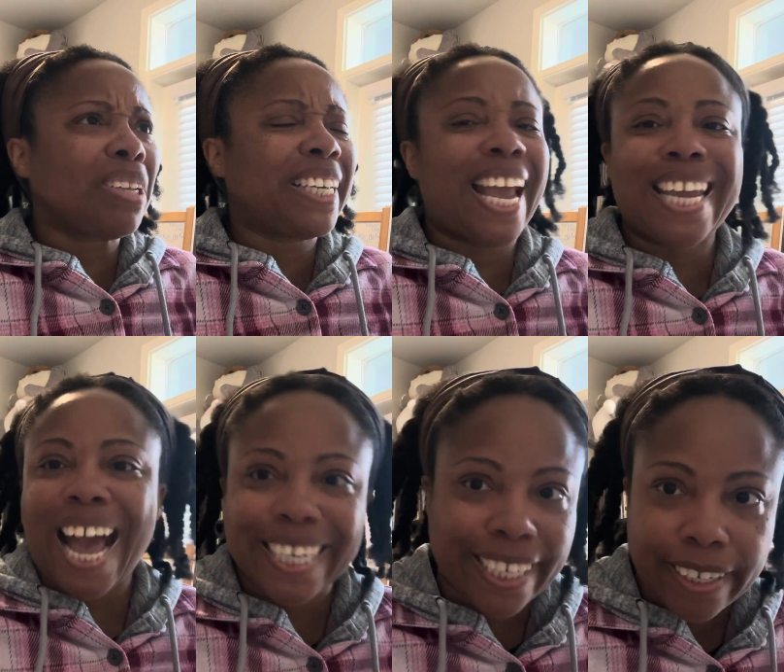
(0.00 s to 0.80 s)

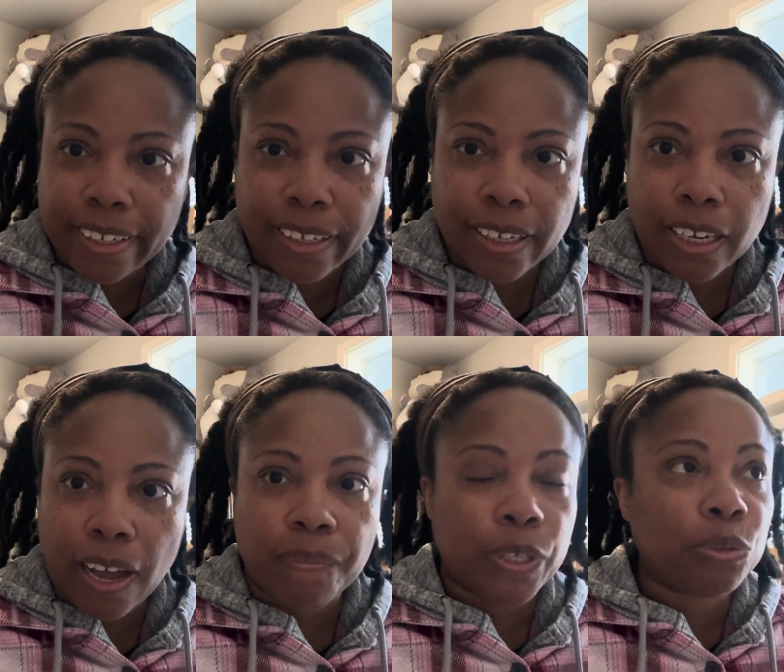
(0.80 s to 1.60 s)
chaotic,
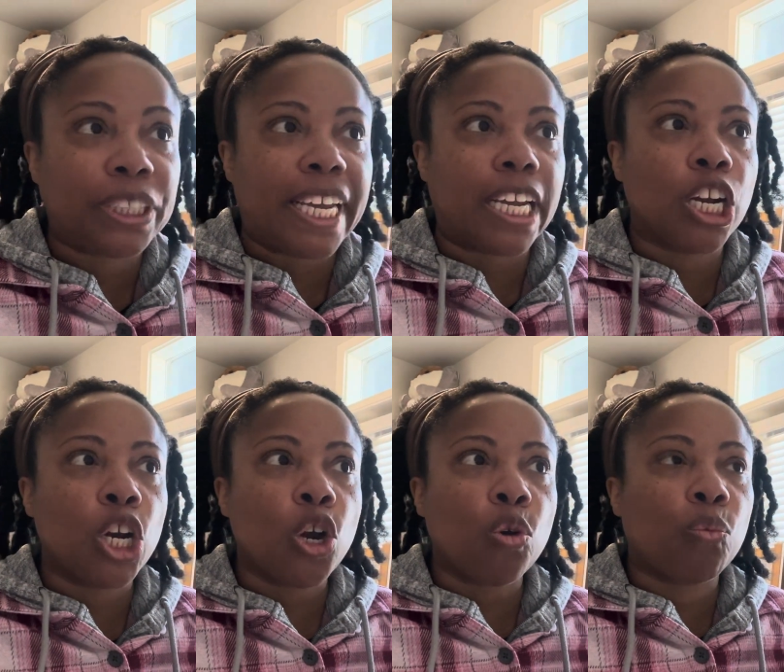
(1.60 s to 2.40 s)
confusing
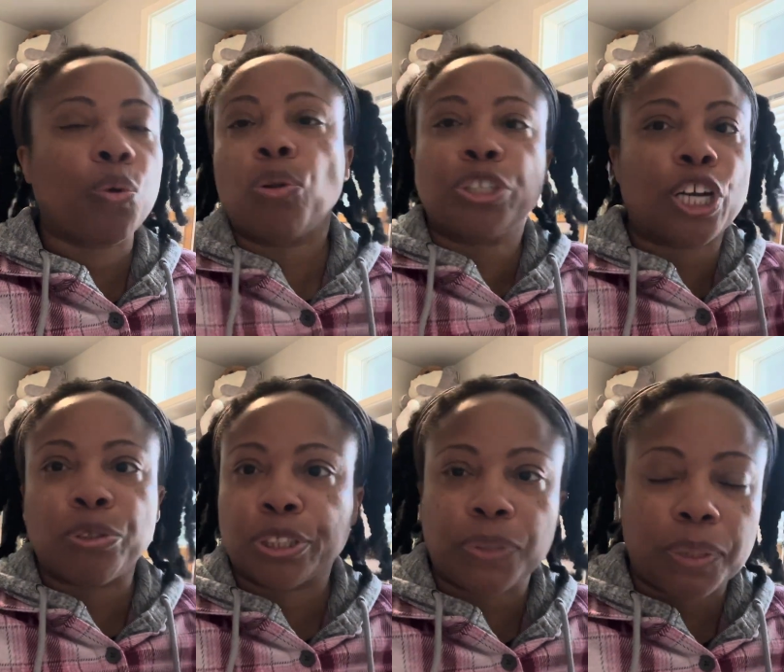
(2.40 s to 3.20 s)
roller
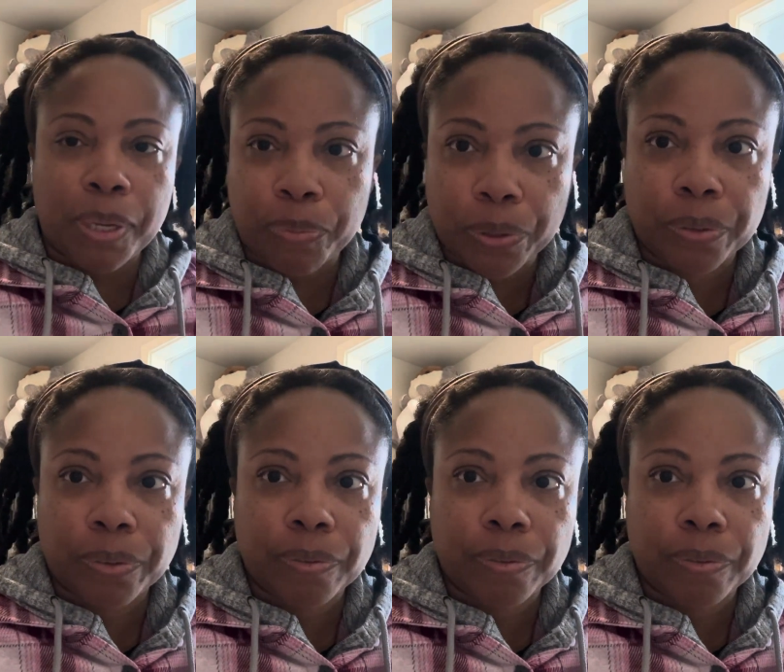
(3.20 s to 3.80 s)
coaster with people,